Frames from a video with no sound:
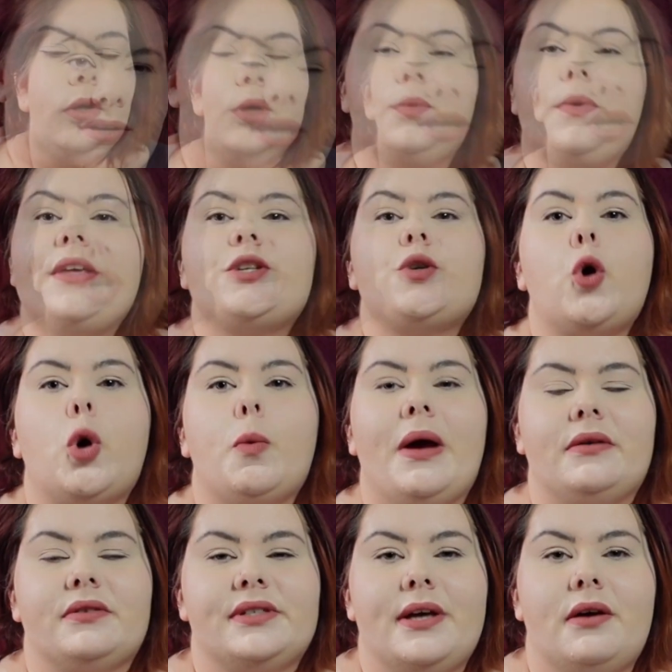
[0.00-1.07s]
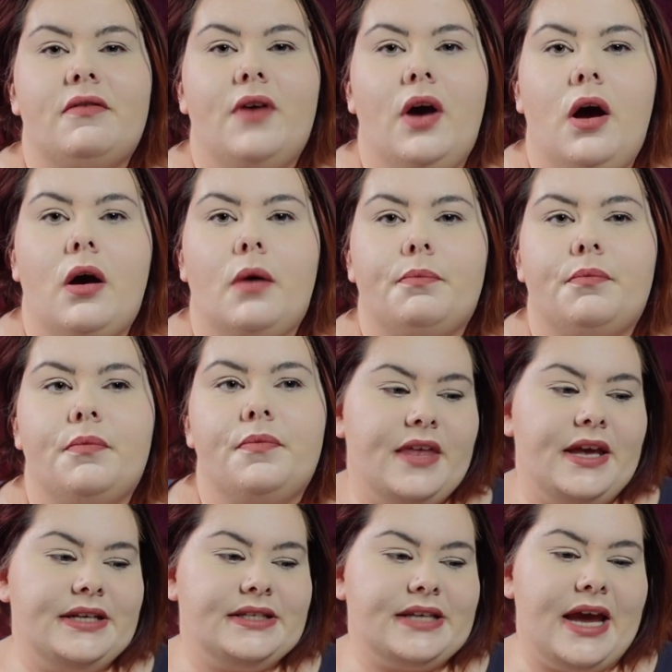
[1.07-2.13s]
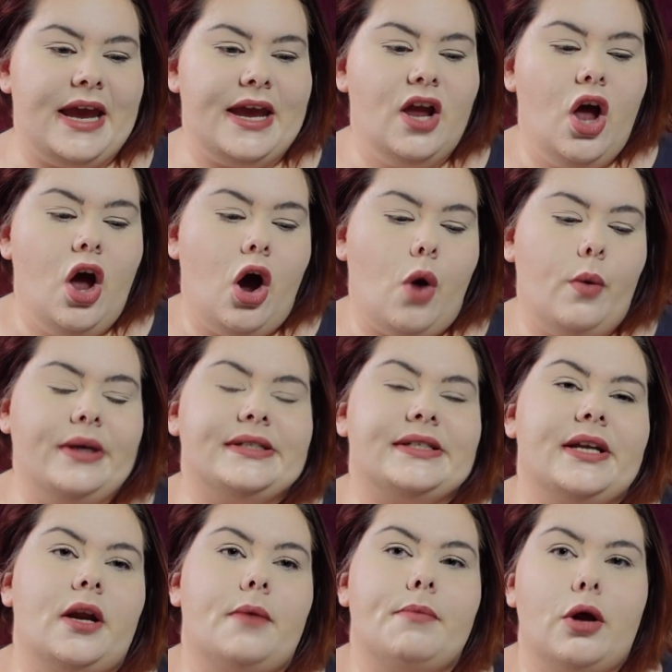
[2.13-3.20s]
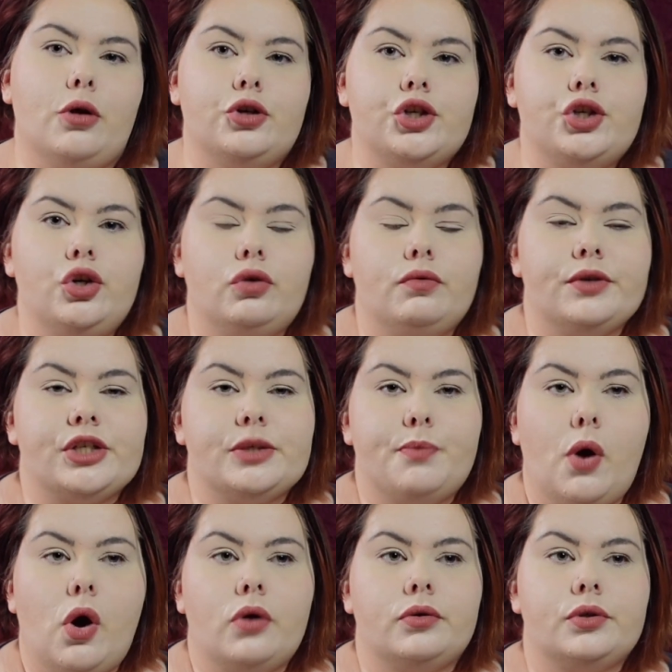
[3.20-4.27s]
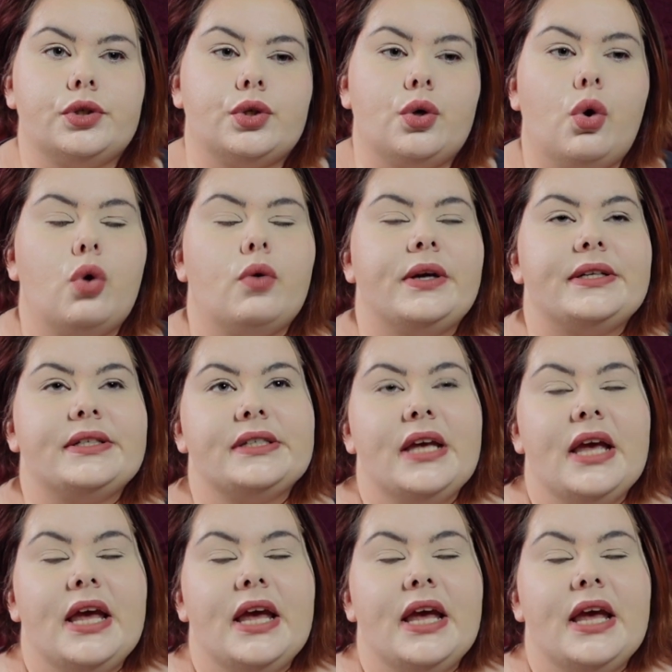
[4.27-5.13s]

Like, when they talk about self-harm, they say, oh, it's an emotional response, or it's